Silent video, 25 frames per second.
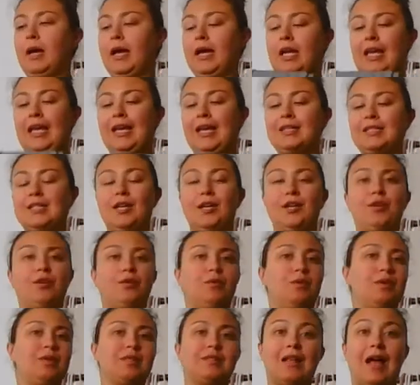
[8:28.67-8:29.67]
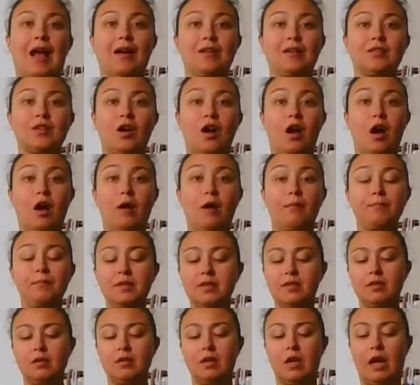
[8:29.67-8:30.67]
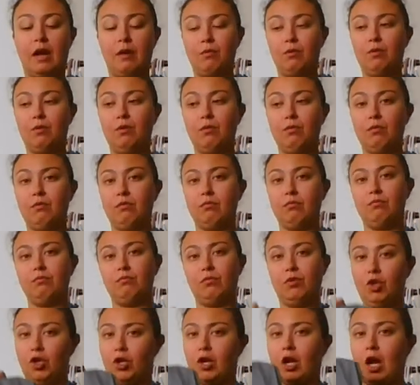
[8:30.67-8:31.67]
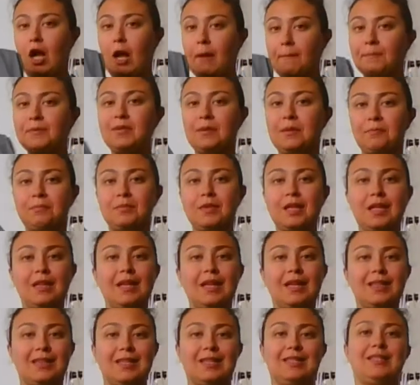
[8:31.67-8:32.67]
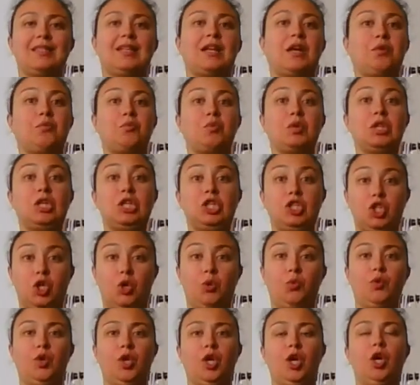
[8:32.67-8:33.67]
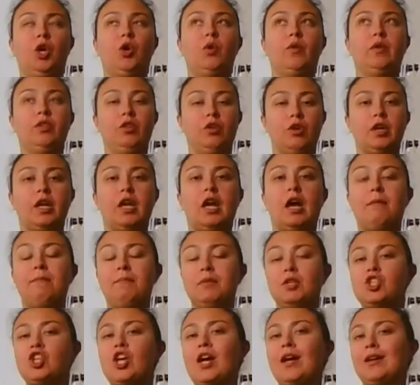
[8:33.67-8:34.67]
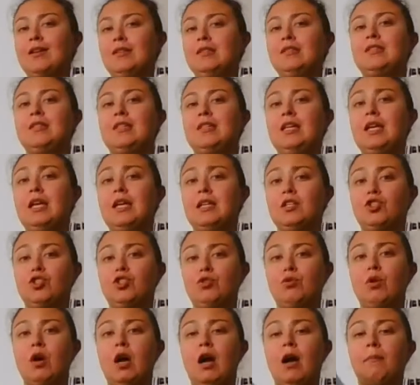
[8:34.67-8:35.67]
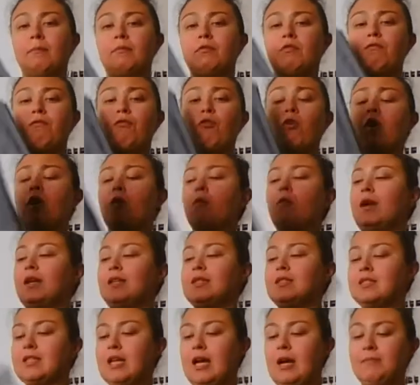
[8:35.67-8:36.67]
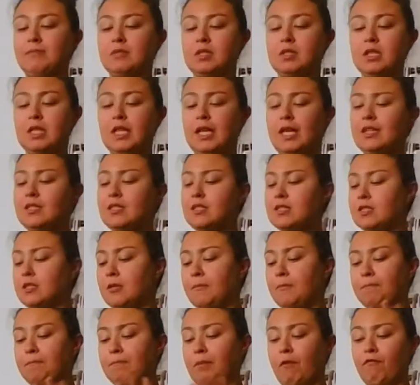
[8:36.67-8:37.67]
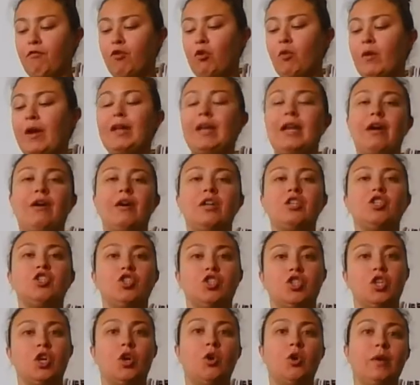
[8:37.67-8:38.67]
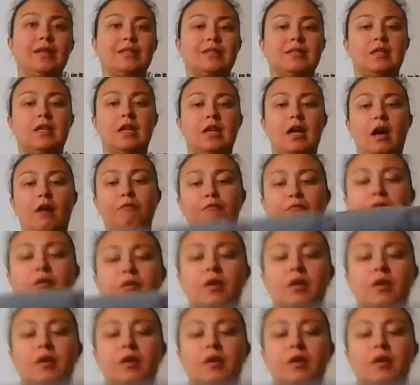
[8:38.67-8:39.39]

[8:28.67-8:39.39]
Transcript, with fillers: I can't tell you exact comps. I will look up something like this that I really don't know and look it up and check and see and do comps for it when it's time to list. But for right now, I just know it's enough